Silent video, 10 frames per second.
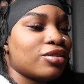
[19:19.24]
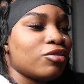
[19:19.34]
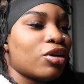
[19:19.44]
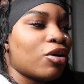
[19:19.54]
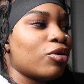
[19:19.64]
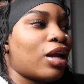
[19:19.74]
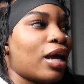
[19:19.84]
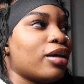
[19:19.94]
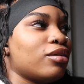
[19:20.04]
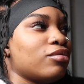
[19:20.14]
you know
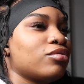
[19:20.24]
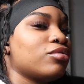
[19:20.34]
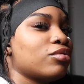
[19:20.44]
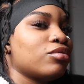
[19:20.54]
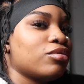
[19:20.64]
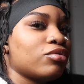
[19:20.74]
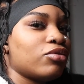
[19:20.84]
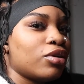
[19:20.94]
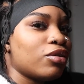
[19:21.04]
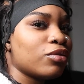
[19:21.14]
like
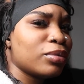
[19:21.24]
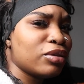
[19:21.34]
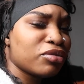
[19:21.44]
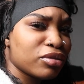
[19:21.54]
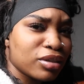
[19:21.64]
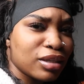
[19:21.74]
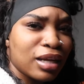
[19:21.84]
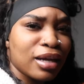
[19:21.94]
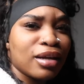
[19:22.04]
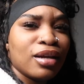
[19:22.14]
on me for real
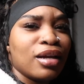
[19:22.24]
like